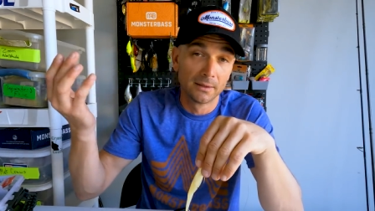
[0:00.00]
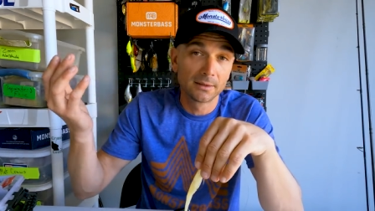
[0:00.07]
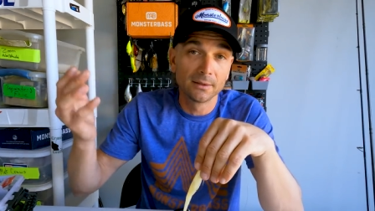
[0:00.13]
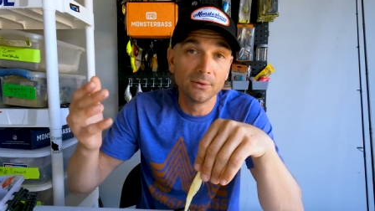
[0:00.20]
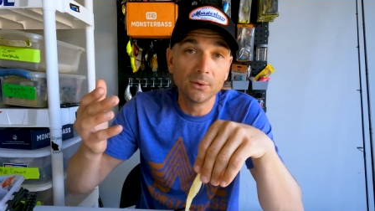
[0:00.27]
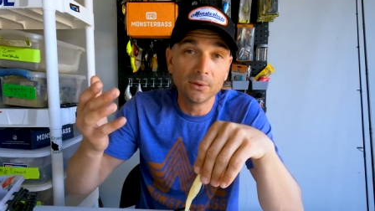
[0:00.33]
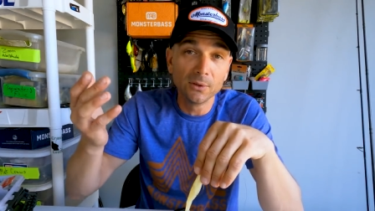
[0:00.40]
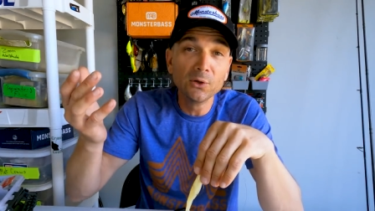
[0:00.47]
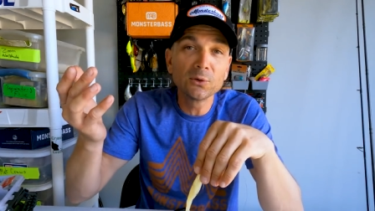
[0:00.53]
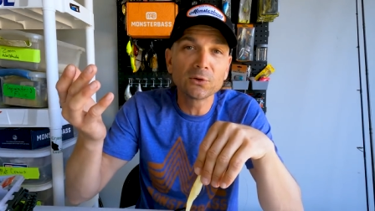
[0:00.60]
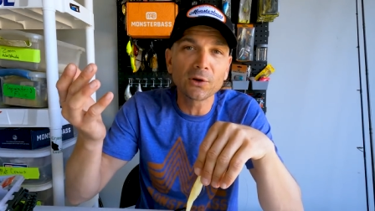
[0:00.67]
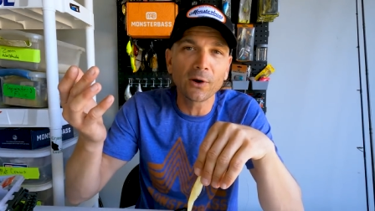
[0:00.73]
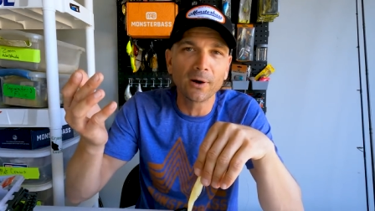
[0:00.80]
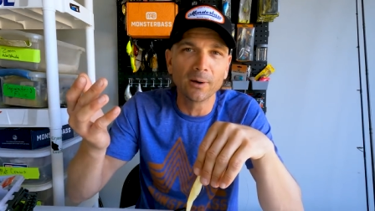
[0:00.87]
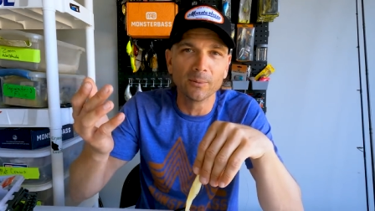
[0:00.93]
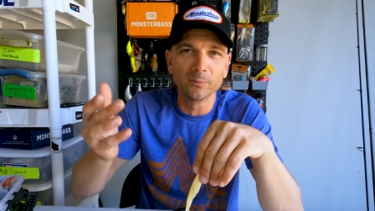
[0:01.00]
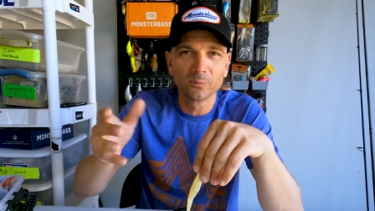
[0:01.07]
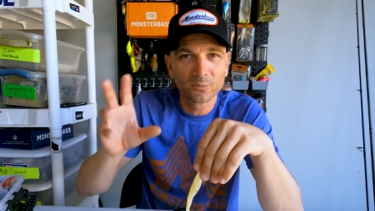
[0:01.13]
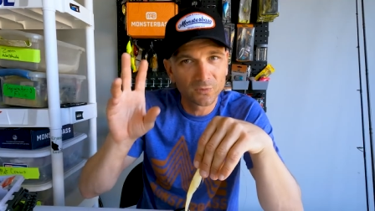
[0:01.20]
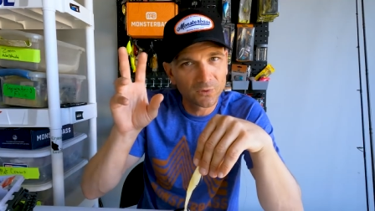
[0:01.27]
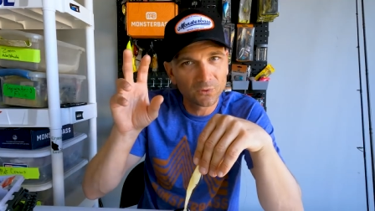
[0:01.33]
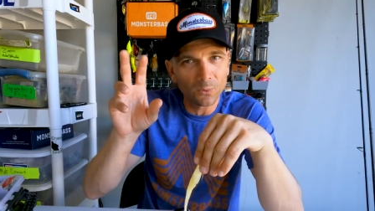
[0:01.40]
new new term,
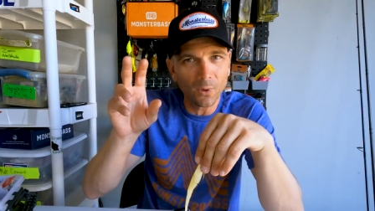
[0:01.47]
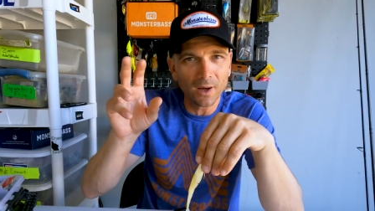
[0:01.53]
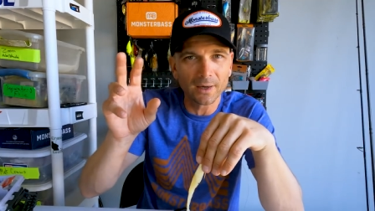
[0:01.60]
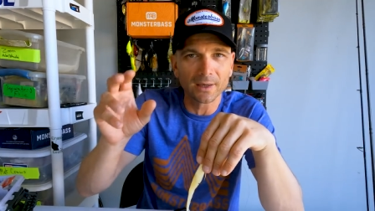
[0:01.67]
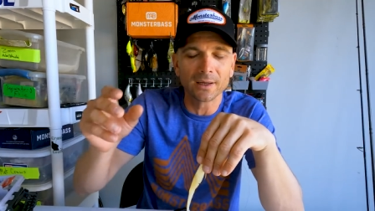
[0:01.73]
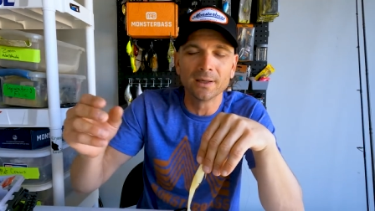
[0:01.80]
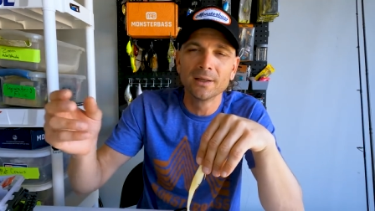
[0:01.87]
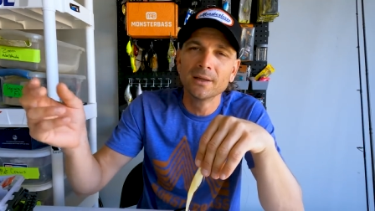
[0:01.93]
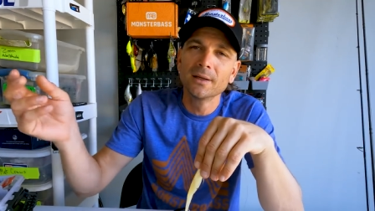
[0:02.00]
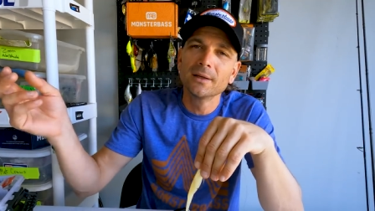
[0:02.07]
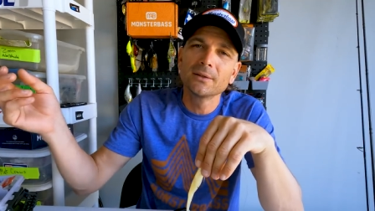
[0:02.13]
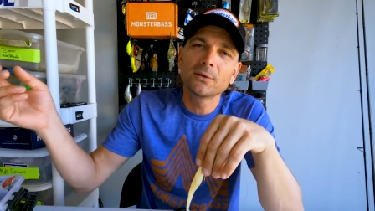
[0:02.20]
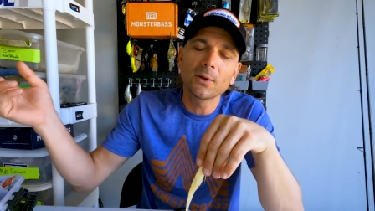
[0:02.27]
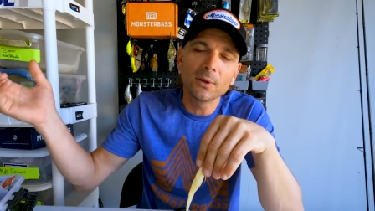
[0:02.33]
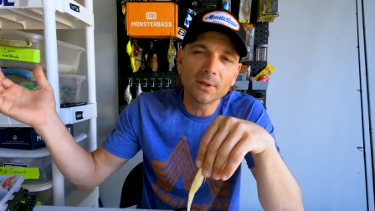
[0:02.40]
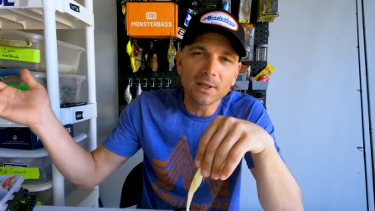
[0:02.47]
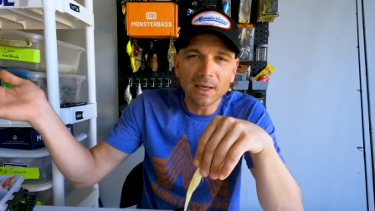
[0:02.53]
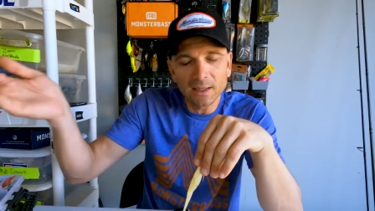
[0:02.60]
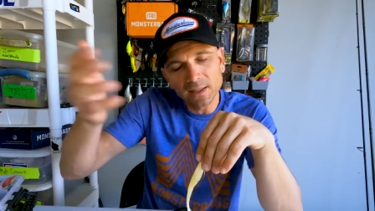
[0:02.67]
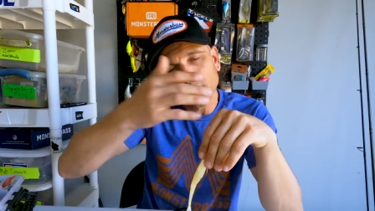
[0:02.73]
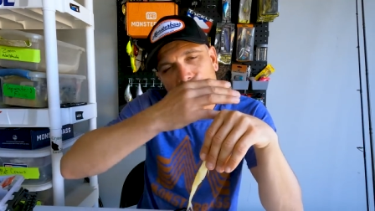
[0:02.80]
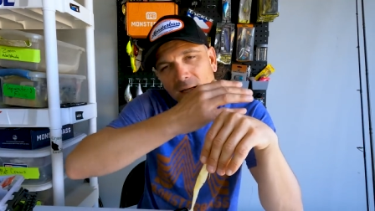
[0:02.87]
swatty. So
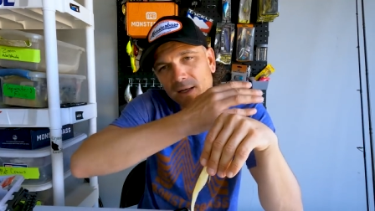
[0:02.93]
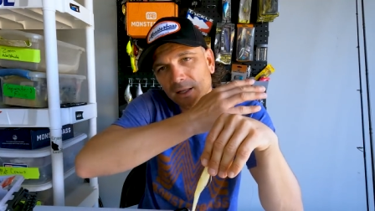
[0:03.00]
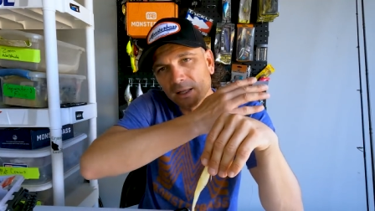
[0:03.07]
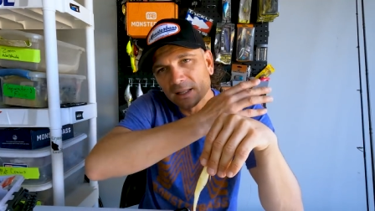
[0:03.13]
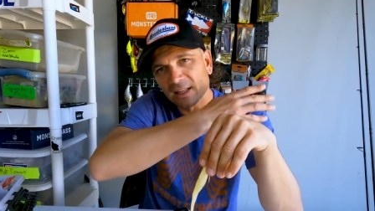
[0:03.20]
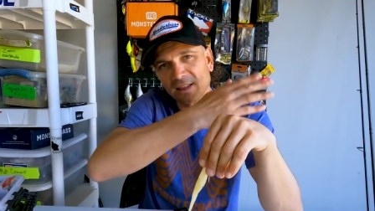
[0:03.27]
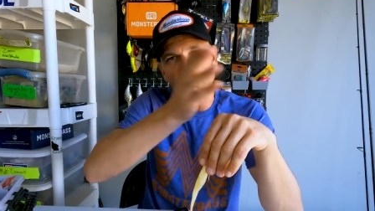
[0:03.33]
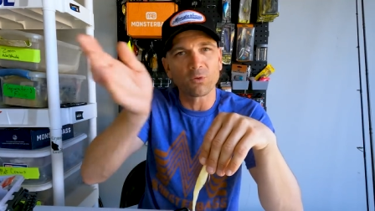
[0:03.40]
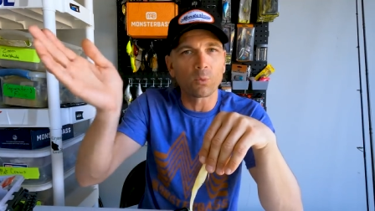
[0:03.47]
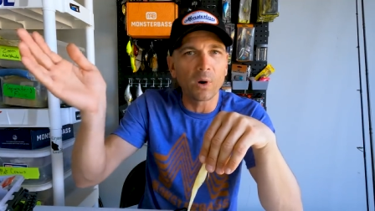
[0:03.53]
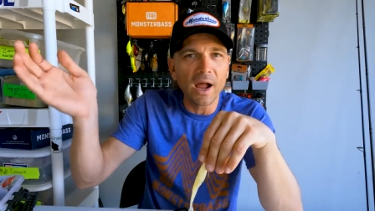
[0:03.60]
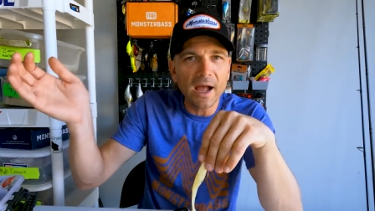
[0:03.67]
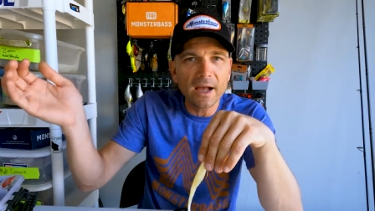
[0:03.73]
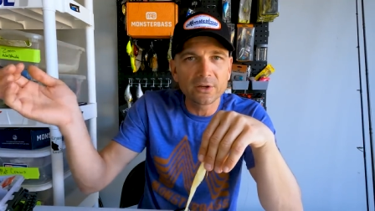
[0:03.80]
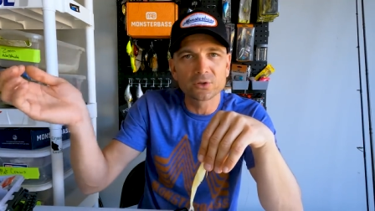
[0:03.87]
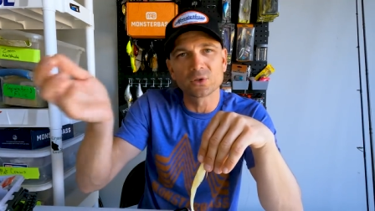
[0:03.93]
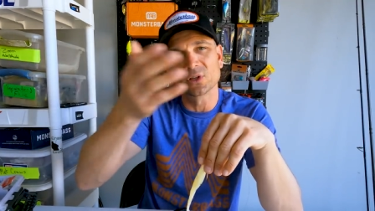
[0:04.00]
they, they kind of they thrash